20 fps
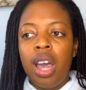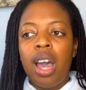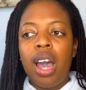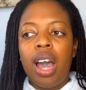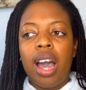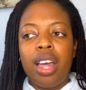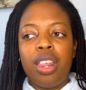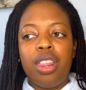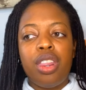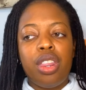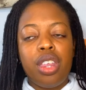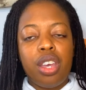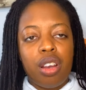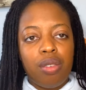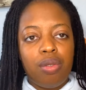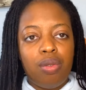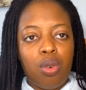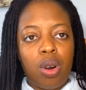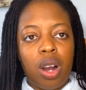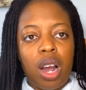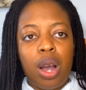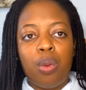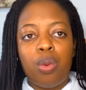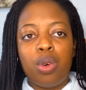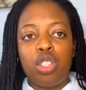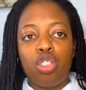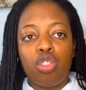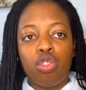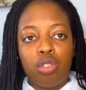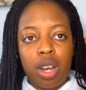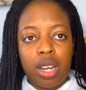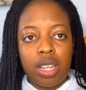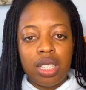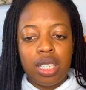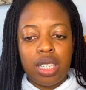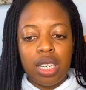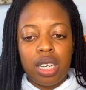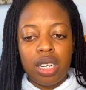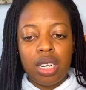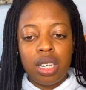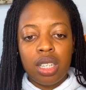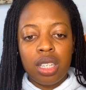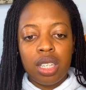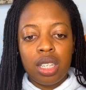And therefore, I was granted